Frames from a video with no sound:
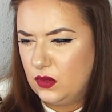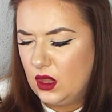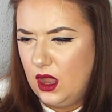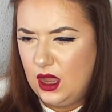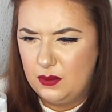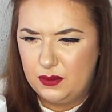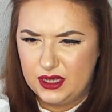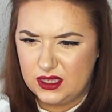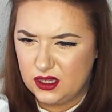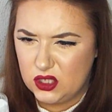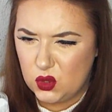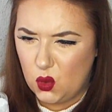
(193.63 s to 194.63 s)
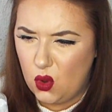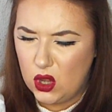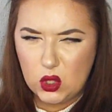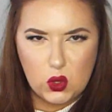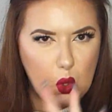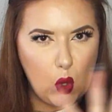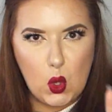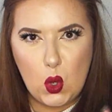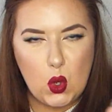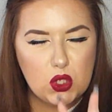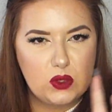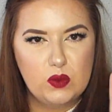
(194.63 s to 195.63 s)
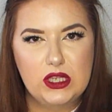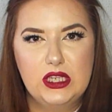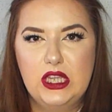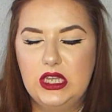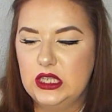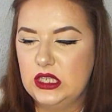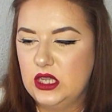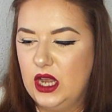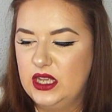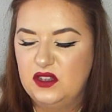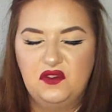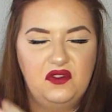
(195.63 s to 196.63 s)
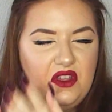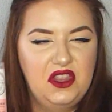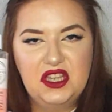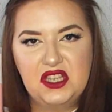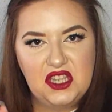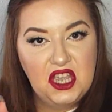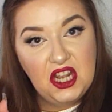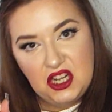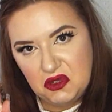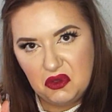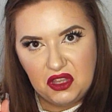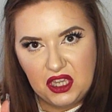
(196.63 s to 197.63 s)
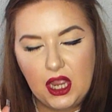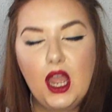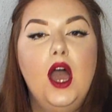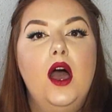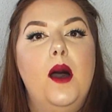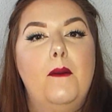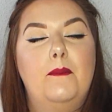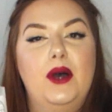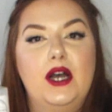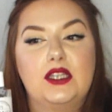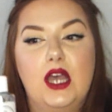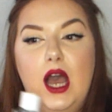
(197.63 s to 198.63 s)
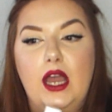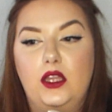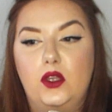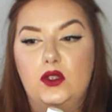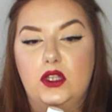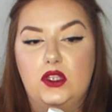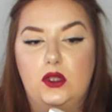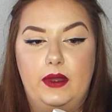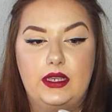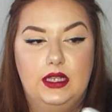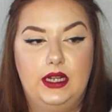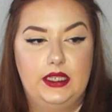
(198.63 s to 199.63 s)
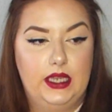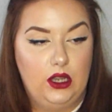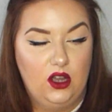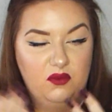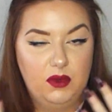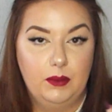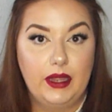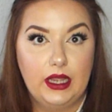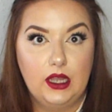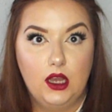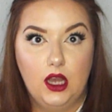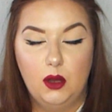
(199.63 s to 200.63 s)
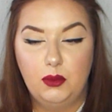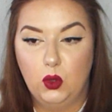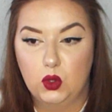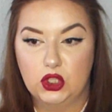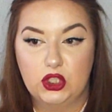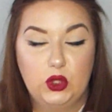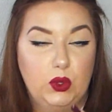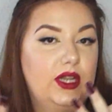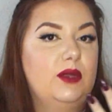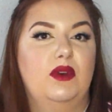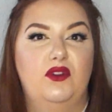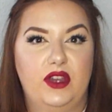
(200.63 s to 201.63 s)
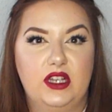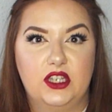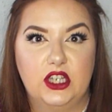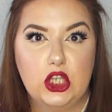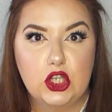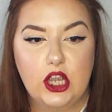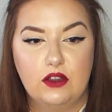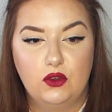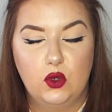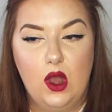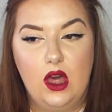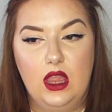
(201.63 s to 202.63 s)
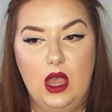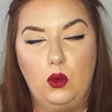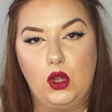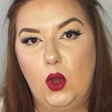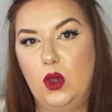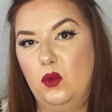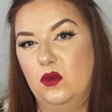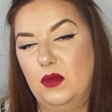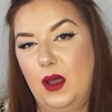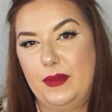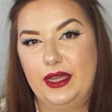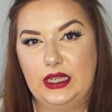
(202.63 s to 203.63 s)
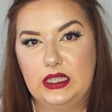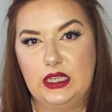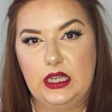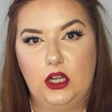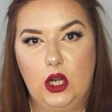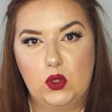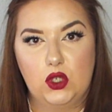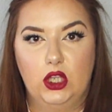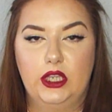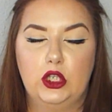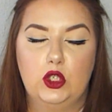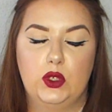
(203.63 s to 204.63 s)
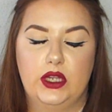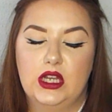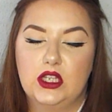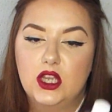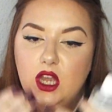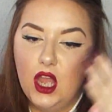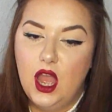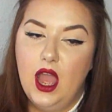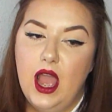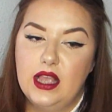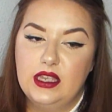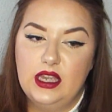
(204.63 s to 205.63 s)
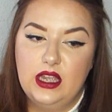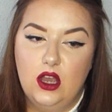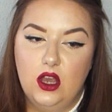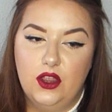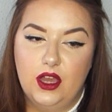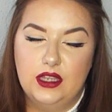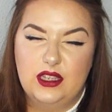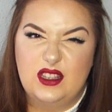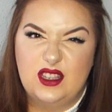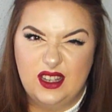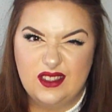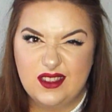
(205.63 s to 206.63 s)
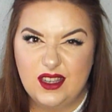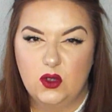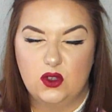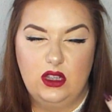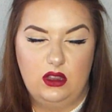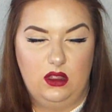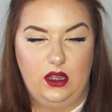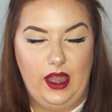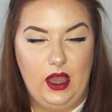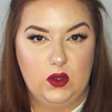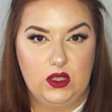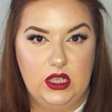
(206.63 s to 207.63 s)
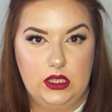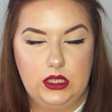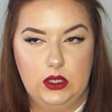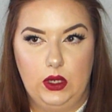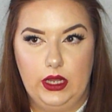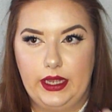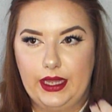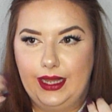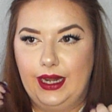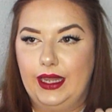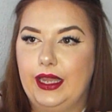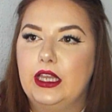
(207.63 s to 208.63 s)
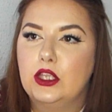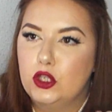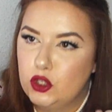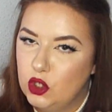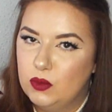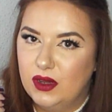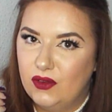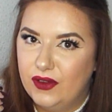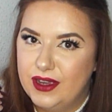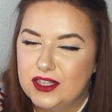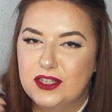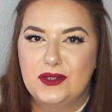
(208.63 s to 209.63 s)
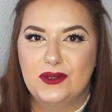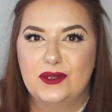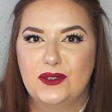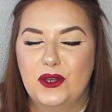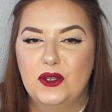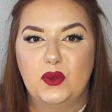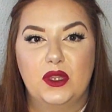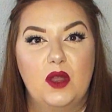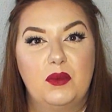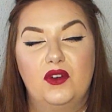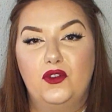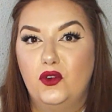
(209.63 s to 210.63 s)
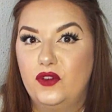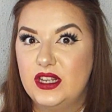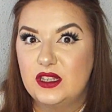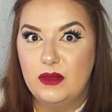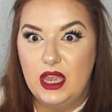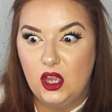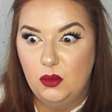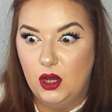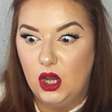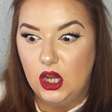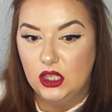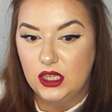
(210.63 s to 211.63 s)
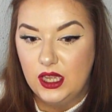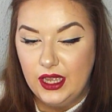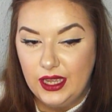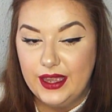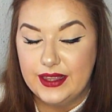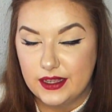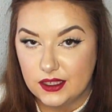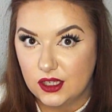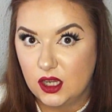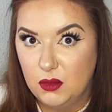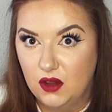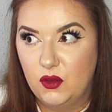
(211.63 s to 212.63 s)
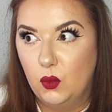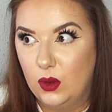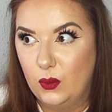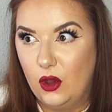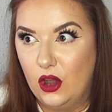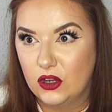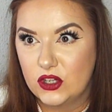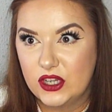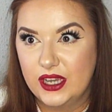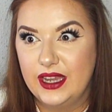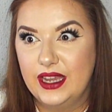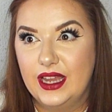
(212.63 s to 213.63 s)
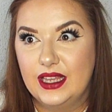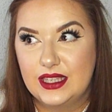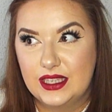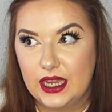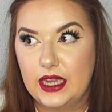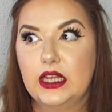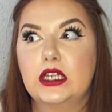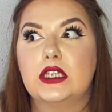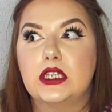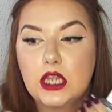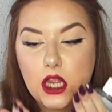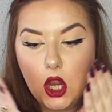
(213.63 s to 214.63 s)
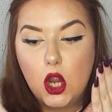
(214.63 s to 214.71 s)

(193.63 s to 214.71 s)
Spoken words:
hibiscus oil or something inside of this little thing, but I use this to basically take off my makeup or just to clean my face in general, and then I will go in with my Pixie Glow Tonic to get any other dead skin cells or anything else that is still like clinging to my face, because Lord knows when I put a full face of makeup on, it doesn't come off in one wash. It takes